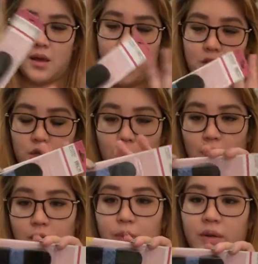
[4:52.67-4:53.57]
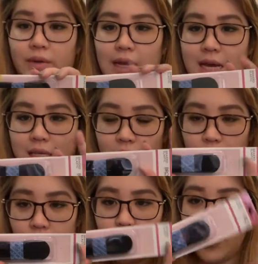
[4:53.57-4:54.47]
that I sew a little bit of
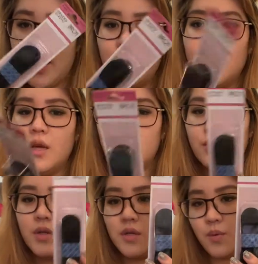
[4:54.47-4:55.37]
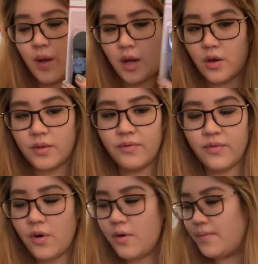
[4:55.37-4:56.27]
elastic onto it. So this is what I got them
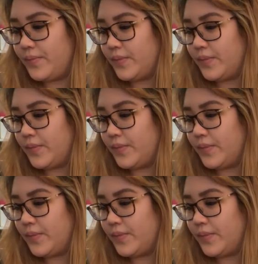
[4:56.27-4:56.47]
for.